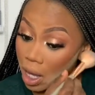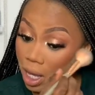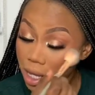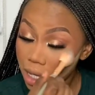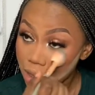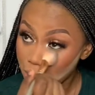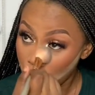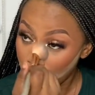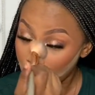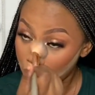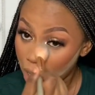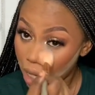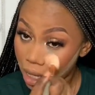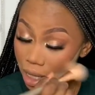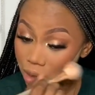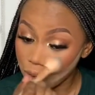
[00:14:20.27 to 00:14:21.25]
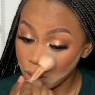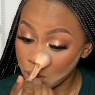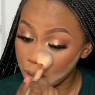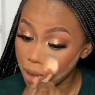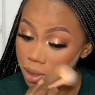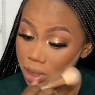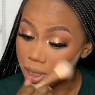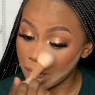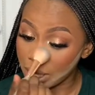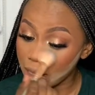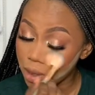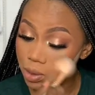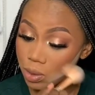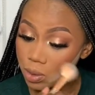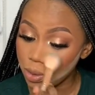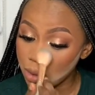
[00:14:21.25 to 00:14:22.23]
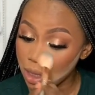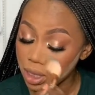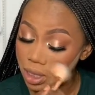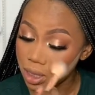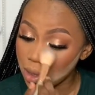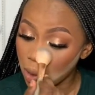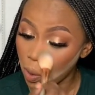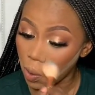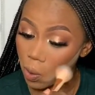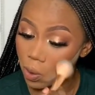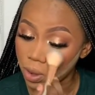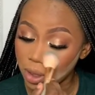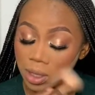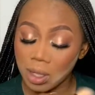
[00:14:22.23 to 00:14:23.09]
it's okay, I can't do it because I need to do this or